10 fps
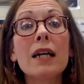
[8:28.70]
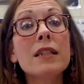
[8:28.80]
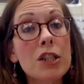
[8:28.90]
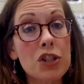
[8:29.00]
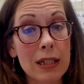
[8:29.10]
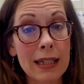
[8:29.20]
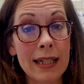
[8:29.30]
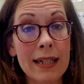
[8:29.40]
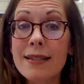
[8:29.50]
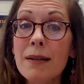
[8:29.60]

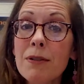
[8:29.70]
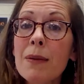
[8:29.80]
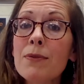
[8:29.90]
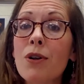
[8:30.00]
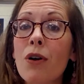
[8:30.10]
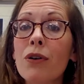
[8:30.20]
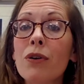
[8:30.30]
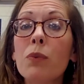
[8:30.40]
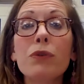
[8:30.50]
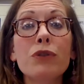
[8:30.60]
Additionally, sometimes an
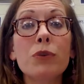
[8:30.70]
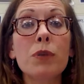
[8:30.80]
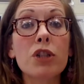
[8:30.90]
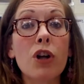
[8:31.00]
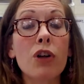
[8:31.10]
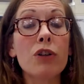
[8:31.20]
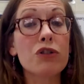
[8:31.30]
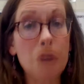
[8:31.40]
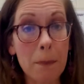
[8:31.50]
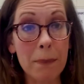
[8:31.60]
article will do what's called
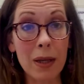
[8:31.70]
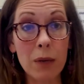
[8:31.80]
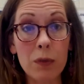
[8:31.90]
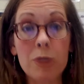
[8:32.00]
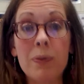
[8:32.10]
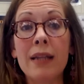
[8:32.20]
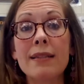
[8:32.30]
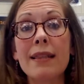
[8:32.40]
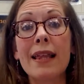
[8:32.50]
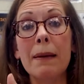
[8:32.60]
jumping, which
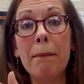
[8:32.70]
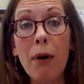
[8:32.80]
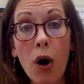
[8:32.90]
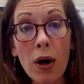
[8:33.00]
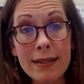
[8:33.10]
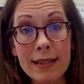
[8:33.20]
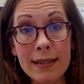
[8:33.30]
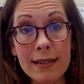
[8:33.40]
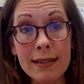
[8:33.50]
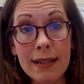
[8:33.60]
means that it
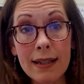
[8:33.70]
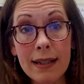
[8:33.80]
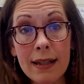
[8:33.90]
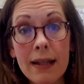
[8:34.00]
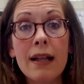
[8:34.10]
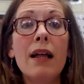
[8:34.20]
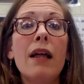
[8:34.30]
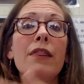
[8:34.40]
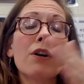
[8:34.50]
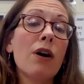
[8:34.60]
pauses.
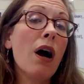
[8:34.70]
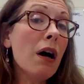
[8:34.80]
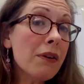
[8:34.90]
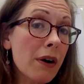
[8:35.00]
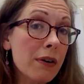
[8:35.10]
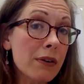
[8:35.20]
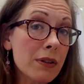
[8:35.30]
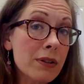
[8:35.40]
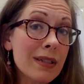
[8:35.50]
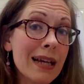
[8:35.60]
There are other
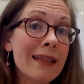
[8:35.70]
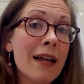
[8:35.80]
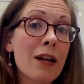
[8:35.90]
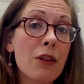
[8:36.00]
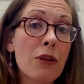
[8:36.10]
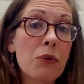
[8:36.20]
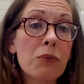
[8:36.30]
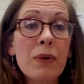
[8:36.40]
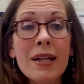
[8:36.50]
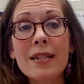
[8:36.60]
articles, and then the
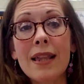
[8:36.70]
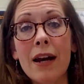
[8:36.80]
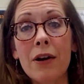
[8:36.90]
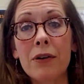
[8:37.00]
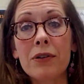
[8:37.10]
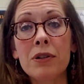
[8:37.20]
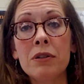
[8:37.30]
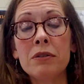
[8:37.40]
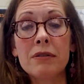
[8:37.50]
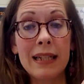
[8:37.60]
rest of that
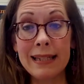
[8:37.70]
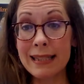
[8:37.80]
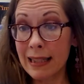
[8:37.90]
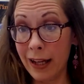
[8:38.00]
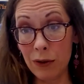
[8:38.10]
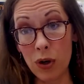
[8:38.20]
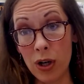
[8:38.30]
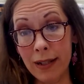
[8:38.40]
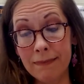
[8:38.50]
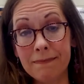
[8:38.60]
article is later
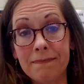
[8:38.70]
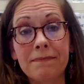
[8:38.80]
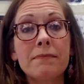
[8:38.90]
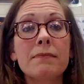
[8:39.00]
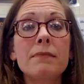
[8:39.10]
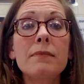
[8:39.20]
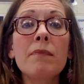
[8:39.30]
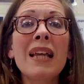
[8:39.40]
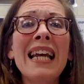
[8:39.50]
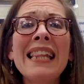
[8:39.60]
on.
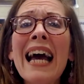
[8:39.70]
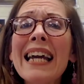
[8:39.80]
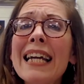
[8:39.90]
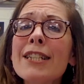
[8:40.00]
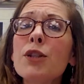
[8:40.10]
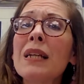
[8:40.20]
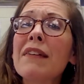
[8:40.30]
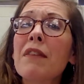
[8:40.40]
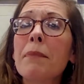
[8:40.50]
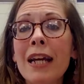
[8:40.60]
In that case, you would
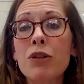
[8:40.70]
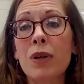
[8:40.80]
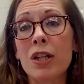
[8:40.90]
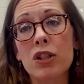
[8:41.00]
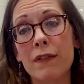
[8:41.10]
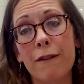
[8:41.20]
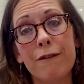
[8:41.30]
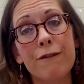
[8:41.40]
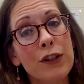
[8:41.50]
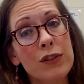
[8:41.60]
give the page range of the
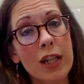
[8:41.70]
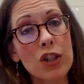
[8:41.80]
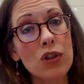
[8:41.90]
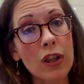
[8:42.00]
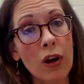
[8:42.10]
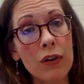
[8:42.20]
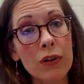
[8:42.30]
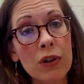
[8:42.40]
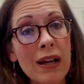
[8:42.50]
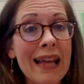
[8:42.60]
first section of the
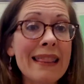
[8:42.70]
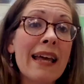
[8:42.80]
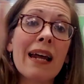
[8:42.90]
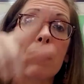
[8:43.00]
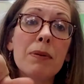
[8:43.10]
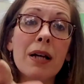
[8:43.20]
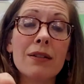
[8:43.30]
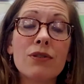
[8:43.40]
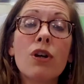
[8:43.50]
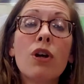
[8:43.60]
article and then add a plus.